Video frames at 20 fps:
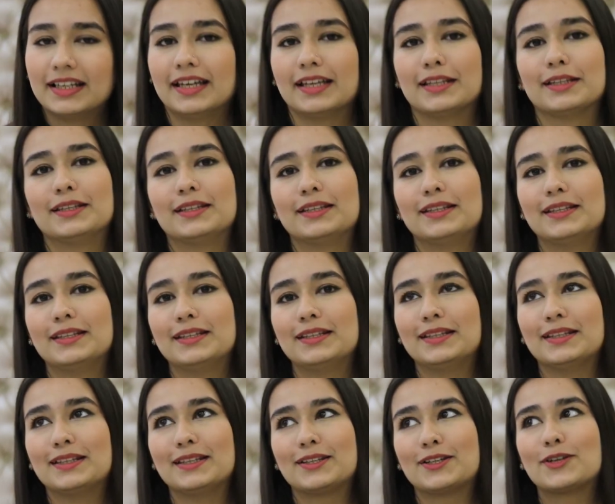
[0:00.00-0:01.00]

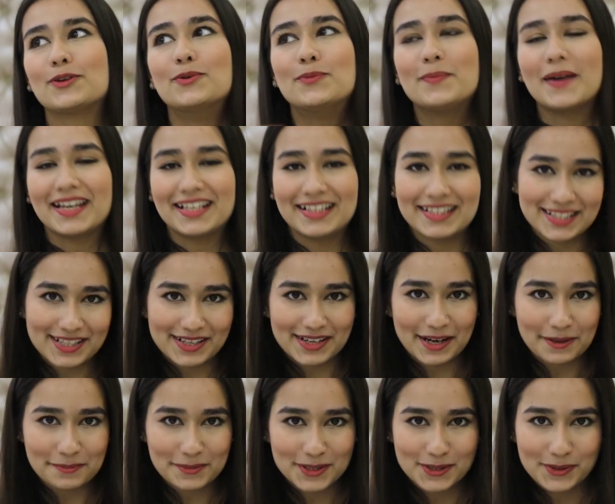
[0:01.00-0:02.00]
in through my
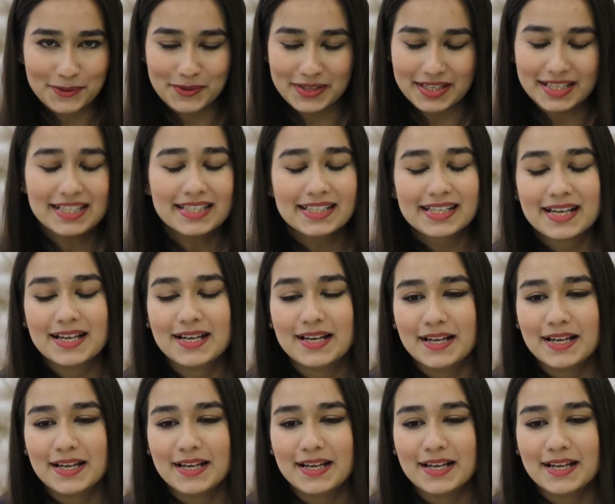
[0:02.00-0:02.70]
Instagram stories.